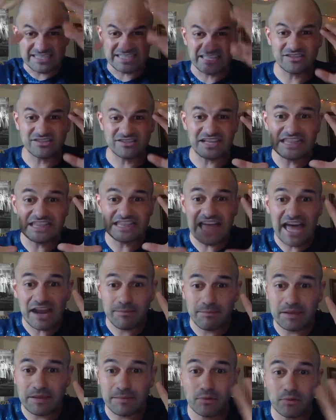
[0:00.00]
is there's a lot
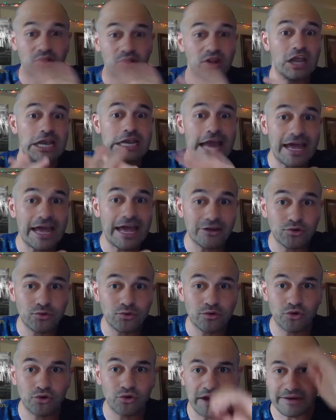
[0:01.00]
of people not
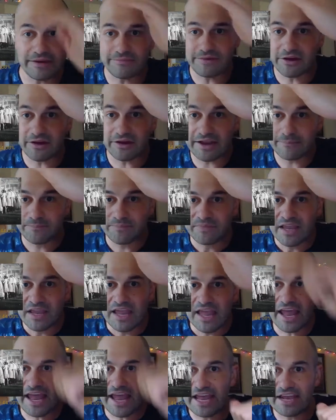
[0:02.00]
doing great. All right.
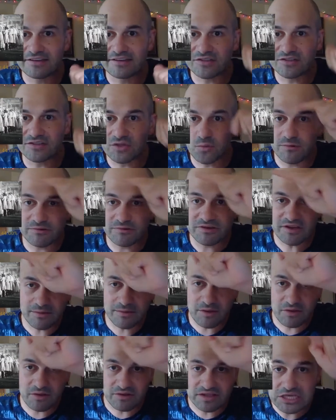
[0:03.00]
And so when we talk
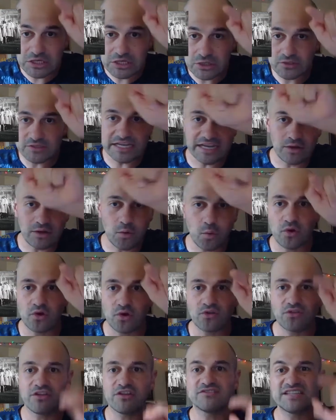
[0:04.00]
about gilding,
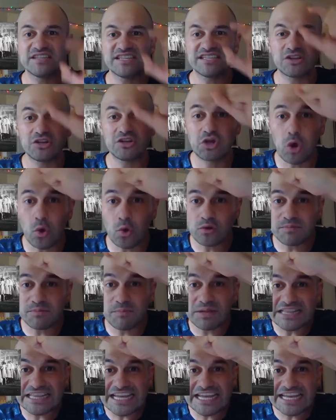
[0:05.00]
where there's this gold
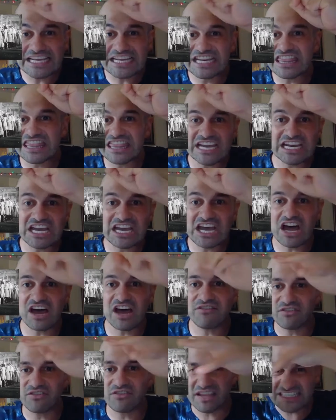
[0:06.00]
plated thin
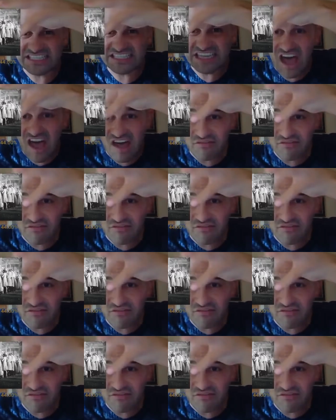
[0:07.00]
cover that is